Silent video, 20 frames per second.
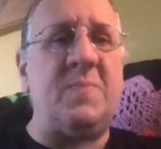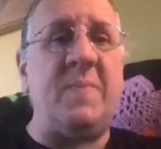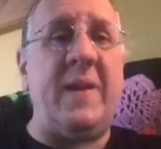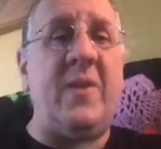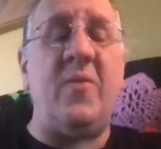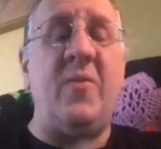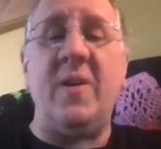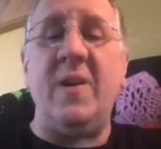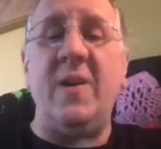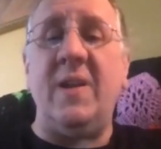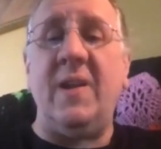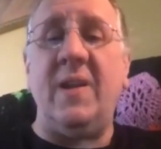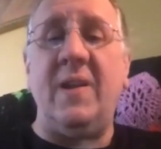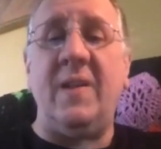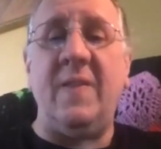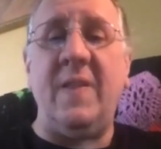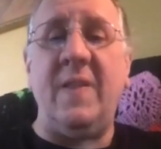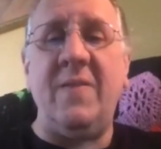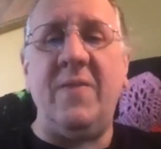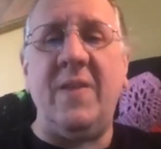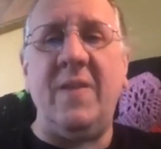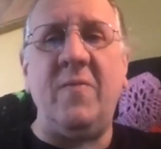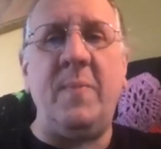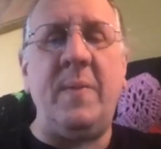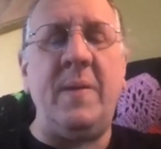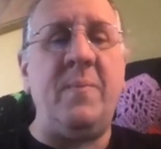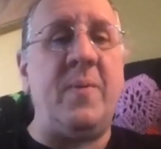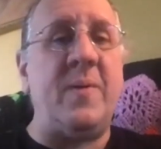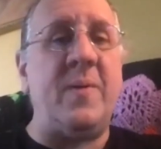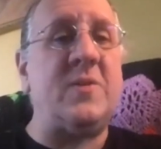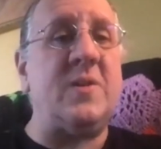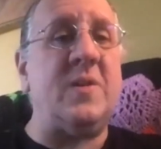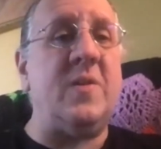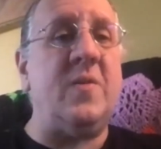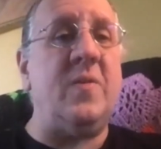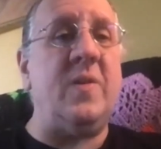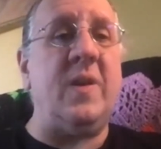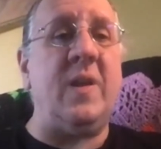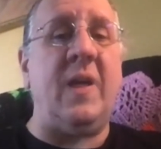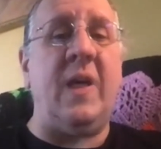minority and they've been
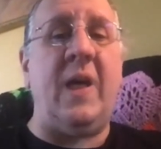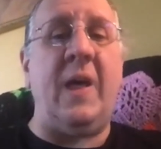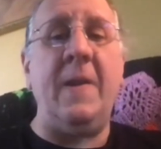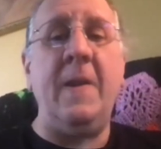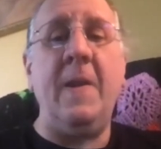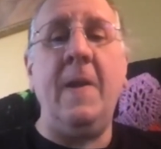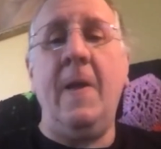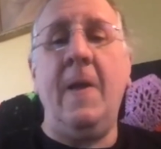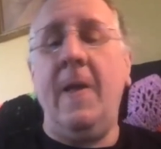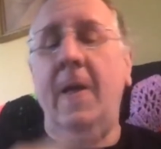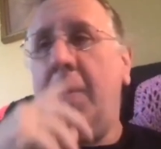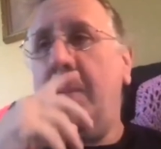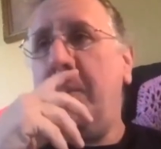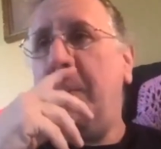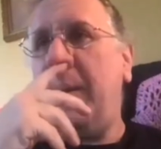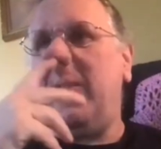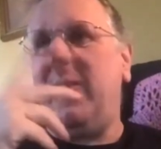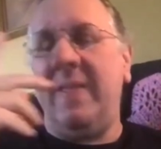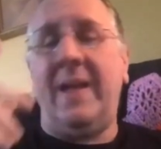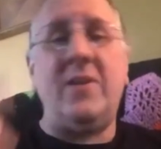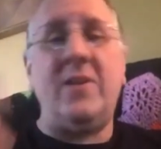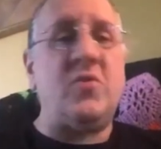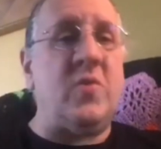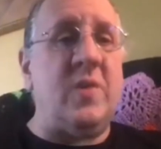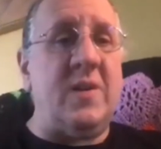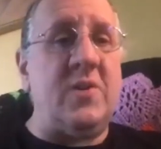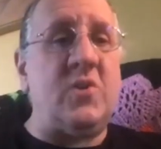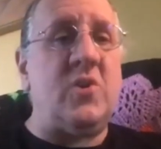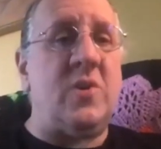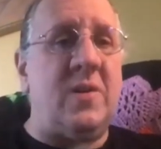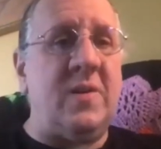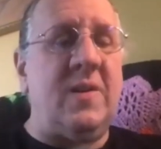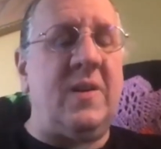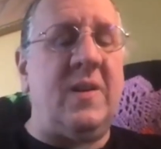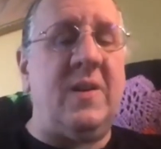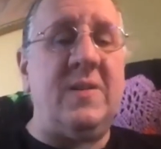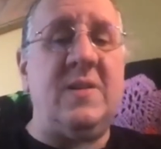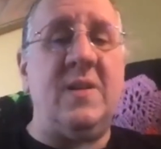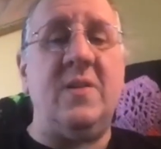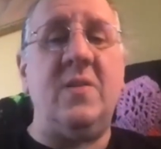persecuted a lot, but that tradition
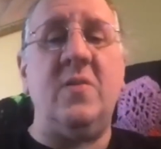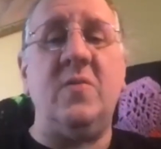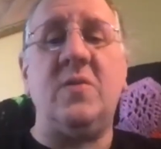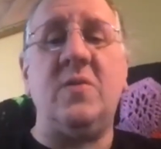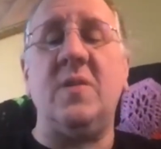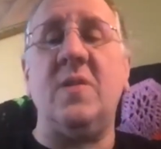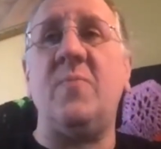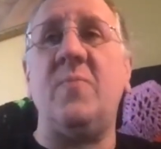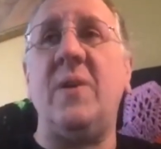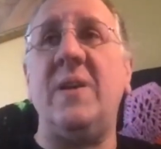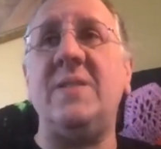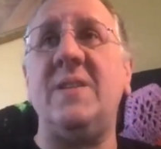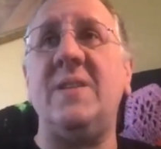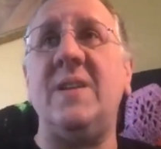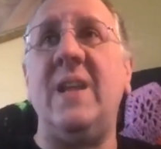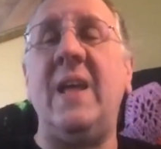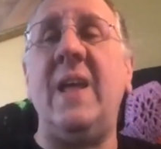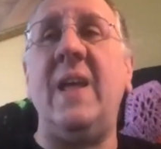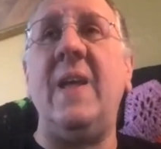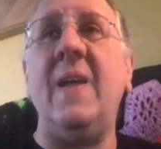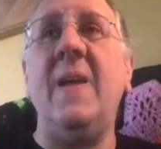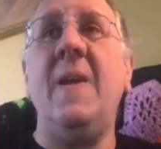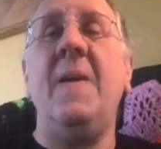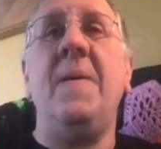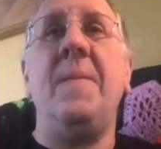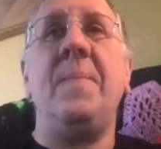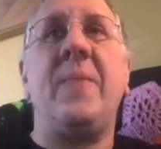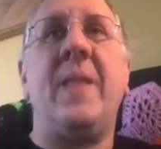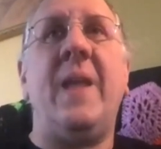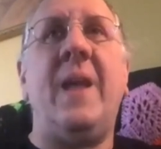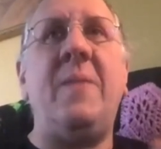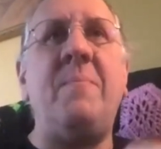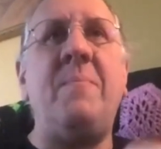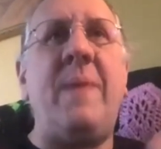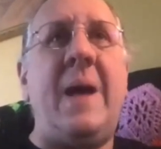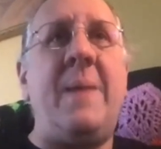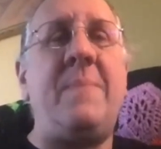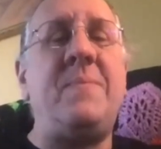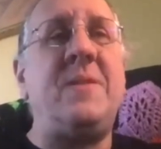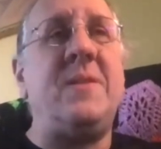continues to the present day. And
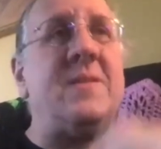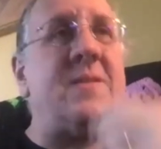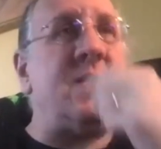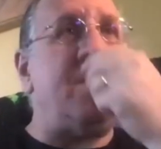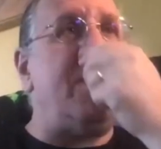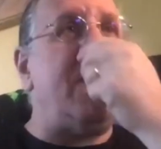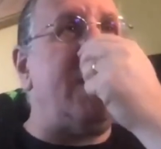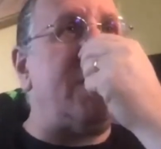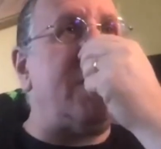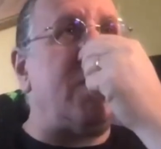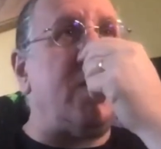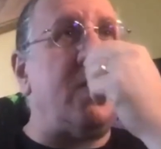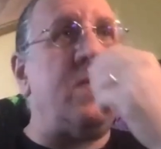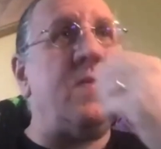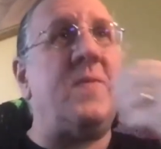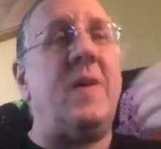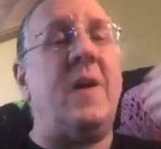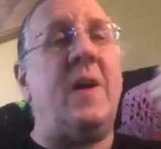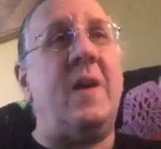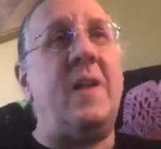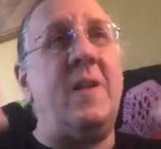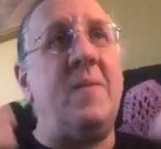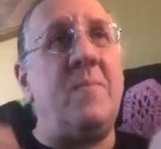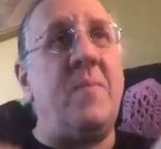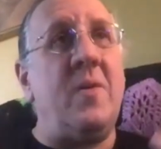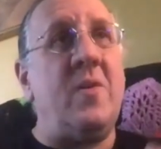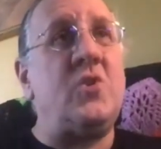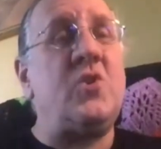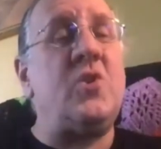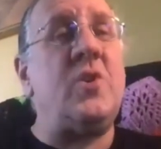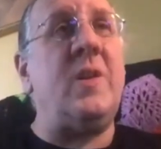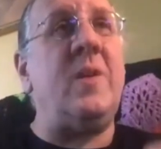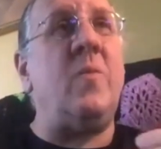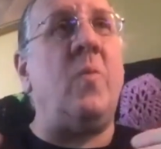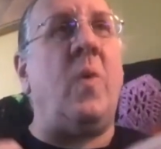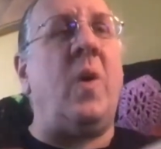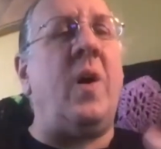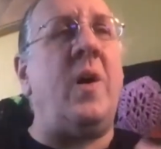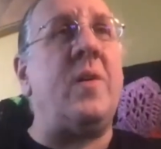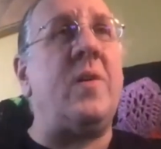baptism, this sort of immersion in
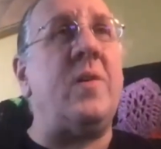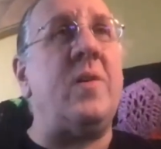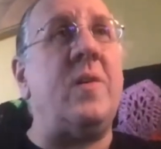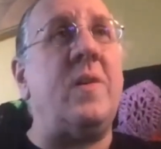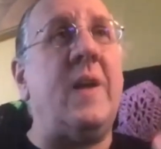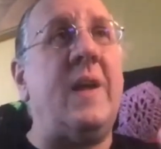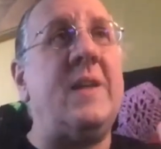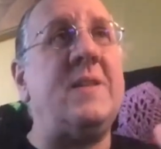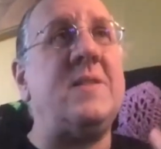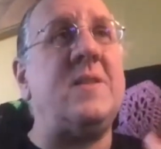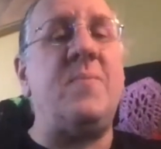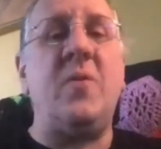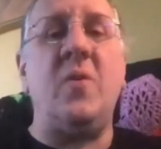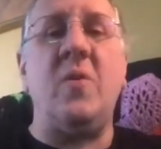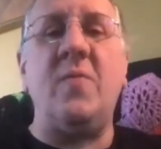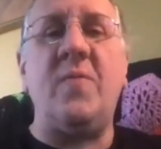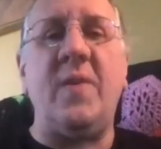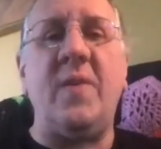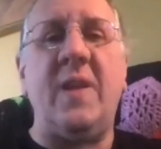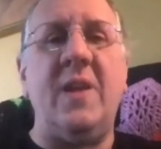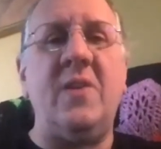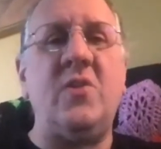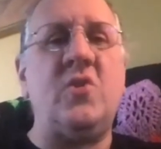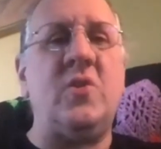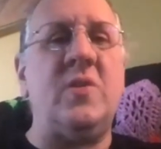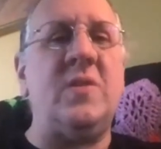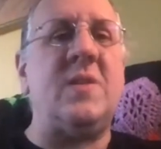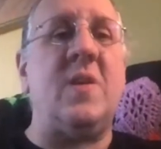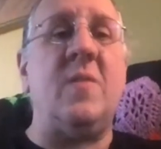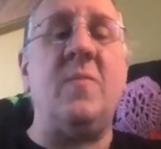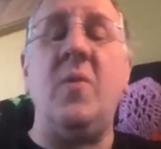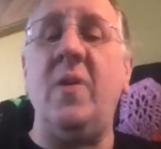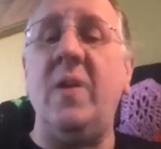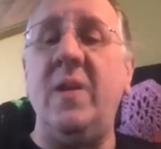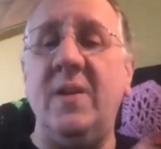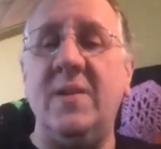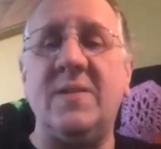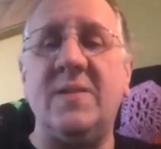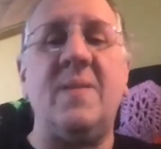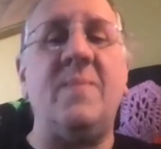water as a purification
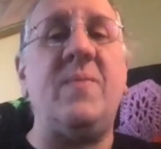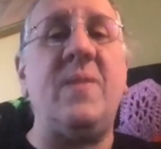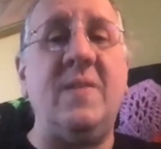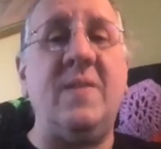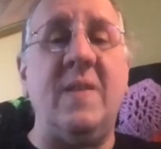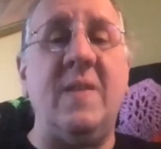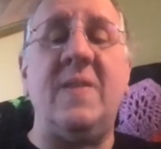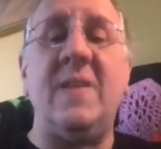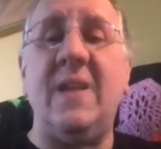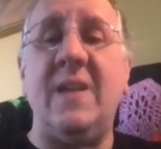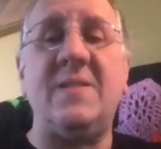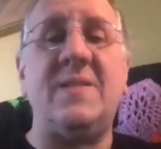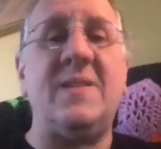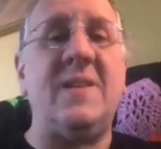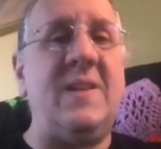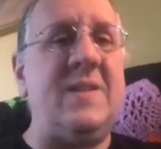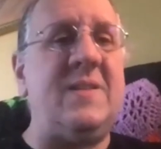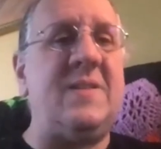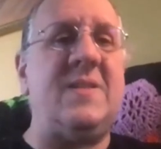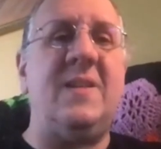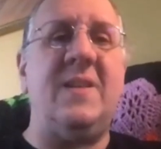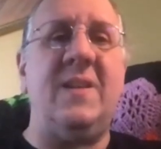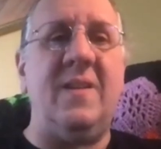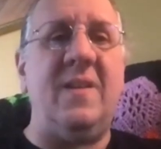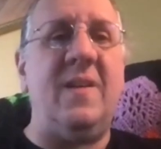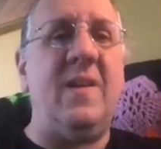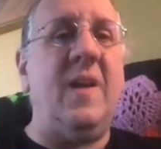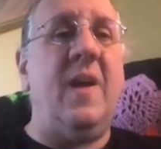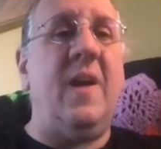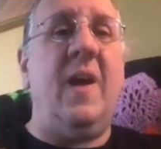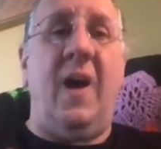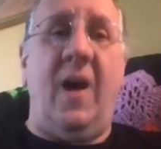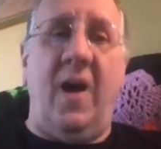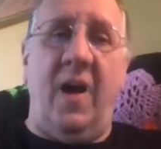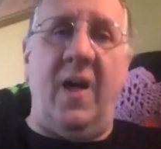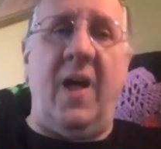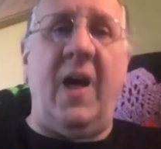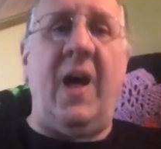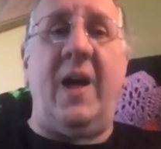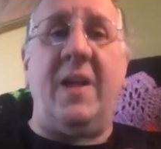ceremony, is something that the Essenes did
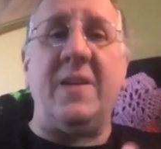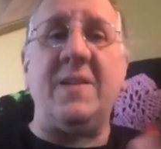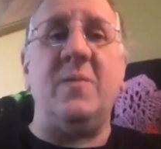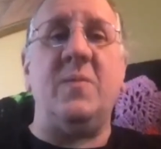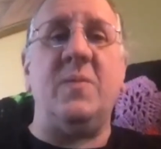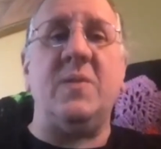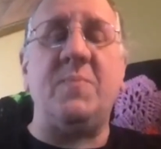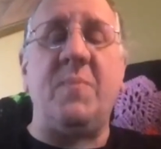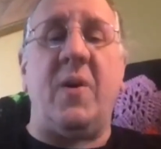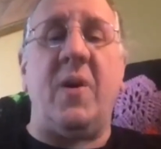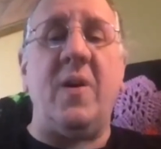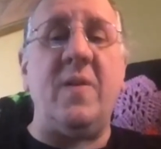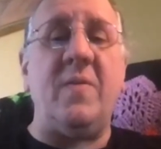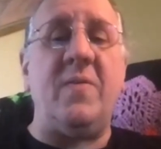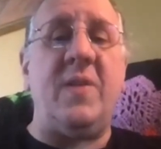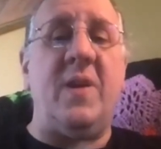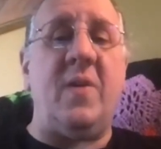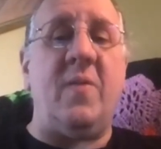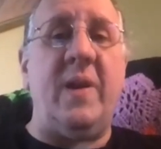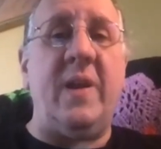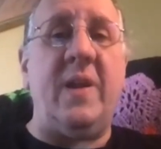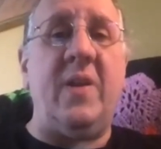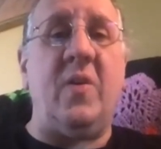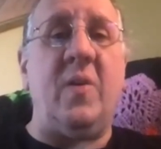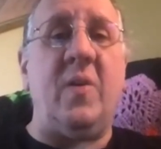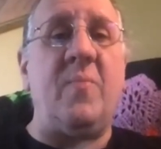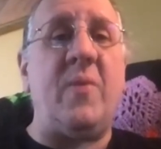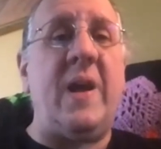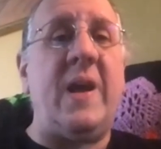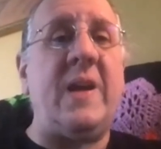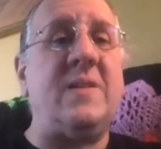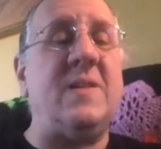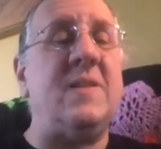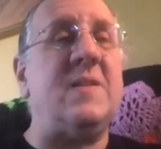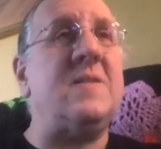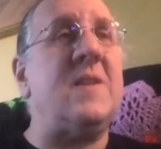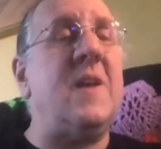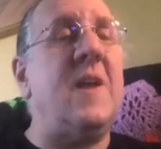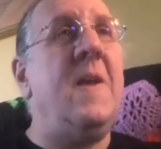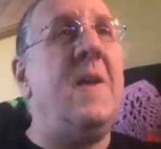a lot. It was part of their regular practice.